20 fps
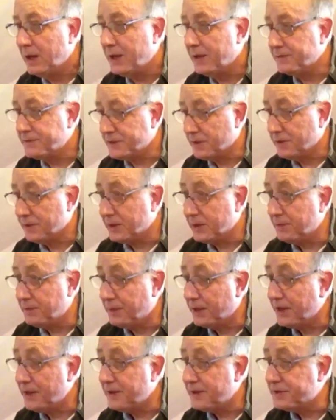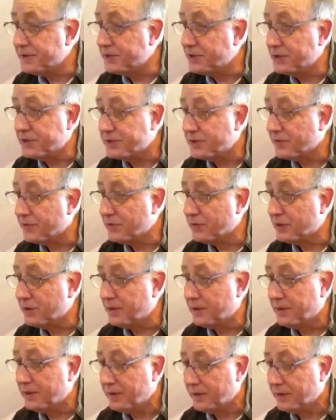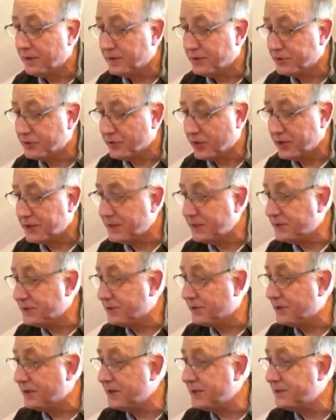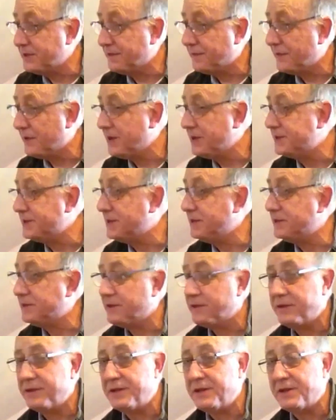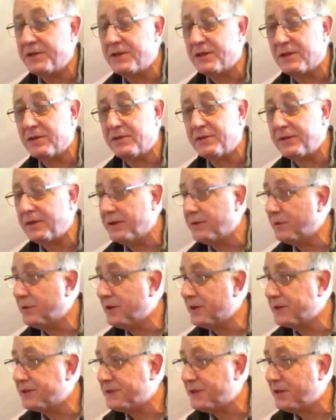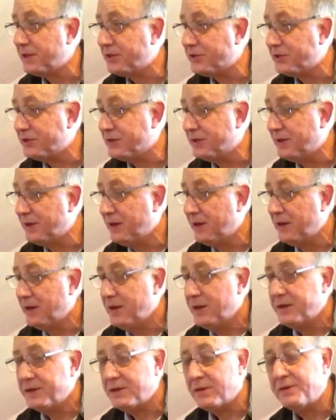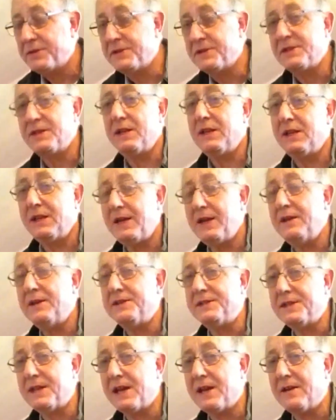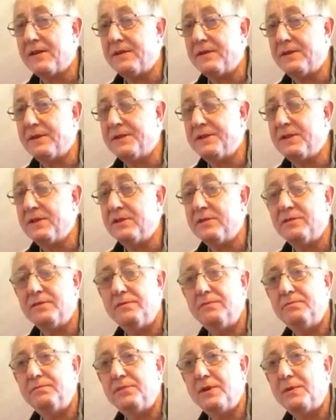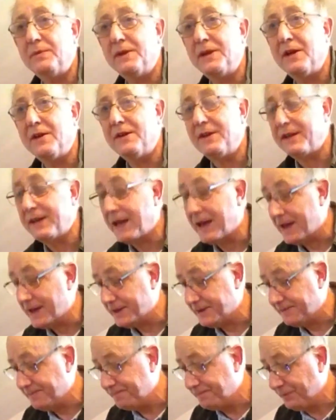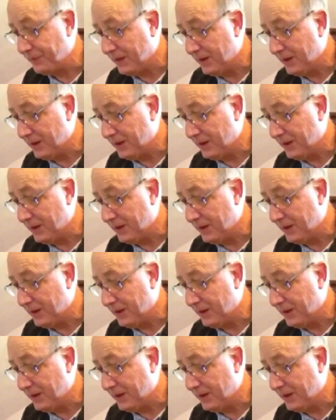And so I'm going to play this just through straight into the interface, into the digital audio workstation. So it's as clean a sound as you're probably going to get.